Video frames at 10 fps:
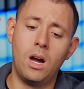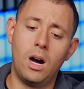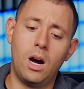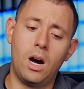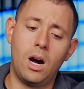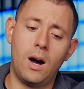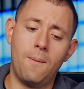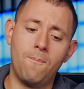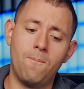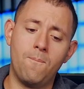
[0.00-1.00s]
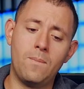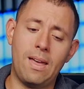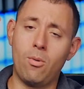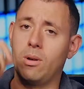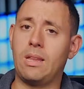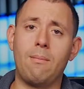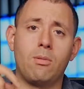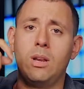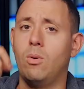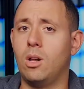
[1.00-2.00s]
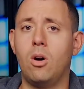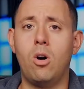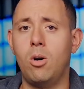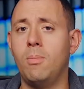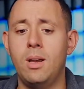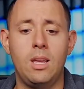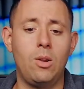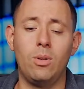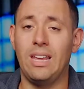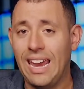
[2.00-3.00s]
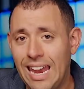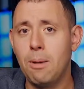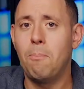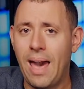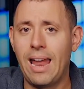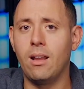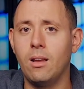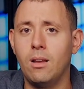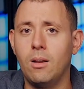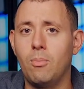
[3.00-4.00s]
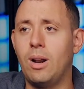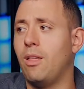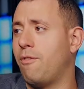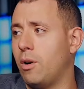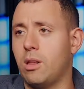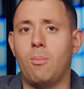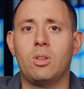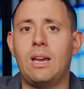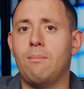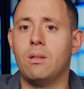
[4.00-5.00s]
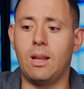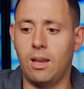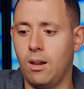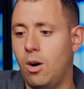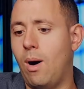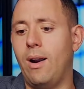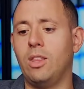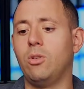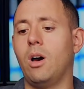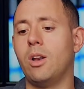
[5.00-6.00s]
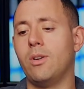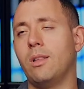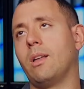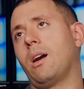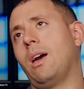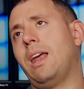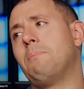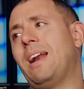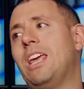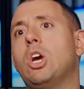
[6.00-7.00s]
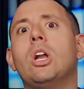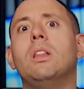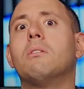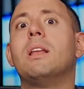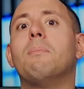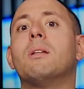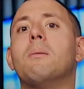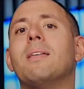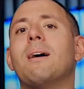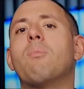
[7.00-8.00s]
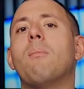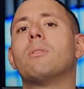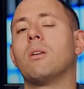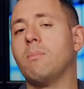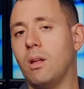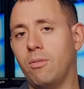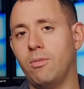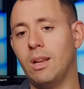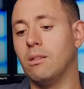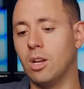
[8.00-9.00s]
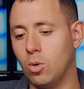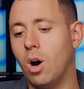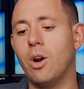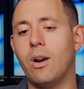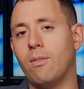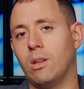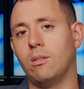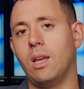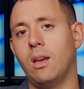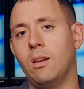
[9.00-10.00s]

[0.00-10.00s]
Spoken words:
and there was times when he would go home, he was in bed. Probably the first couple of times, he's like, oh, wow, I didn't do the 100. He's like, in bed, he couldn't sleep because he made that promise to himself that he's going to do 100 every single day.